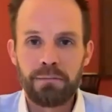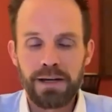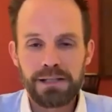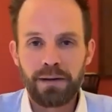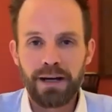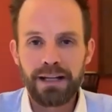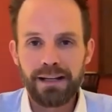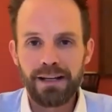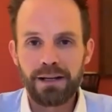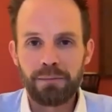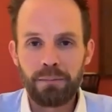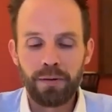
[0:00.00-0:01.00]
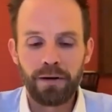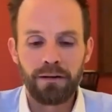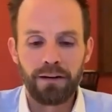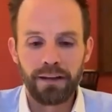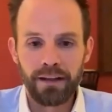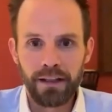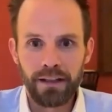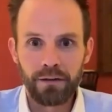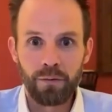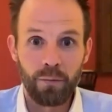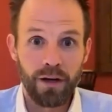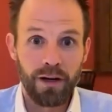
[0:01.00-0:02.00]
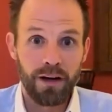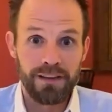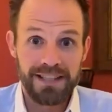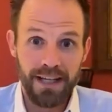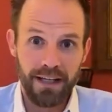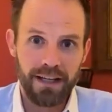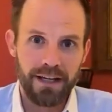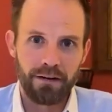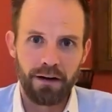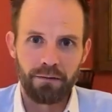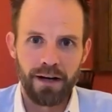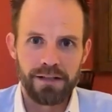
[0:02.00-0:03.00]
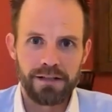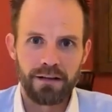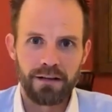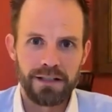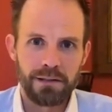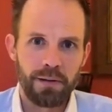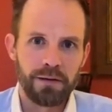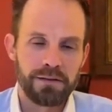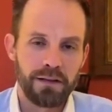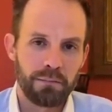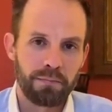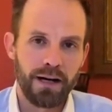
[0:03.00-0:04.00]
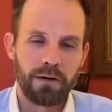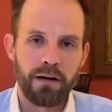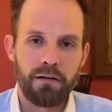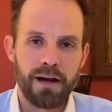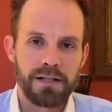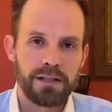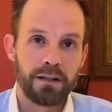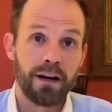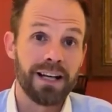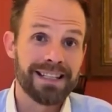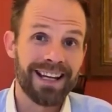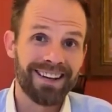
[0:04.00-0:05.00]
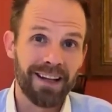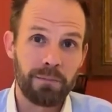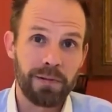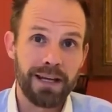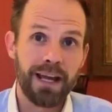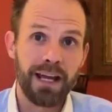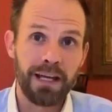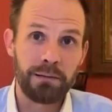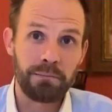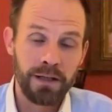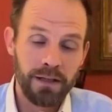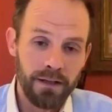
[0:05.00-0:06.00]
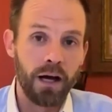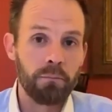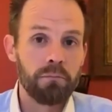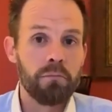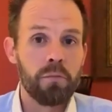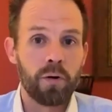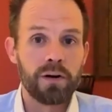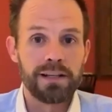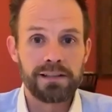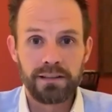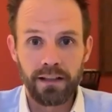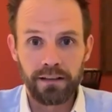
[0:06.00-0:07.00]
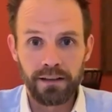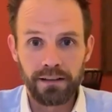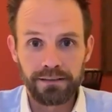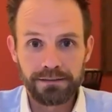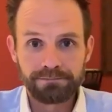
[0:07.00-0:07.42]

Best Buy needed to be put on what we call the secondary register as opposed to the primary register until it became more distinctive.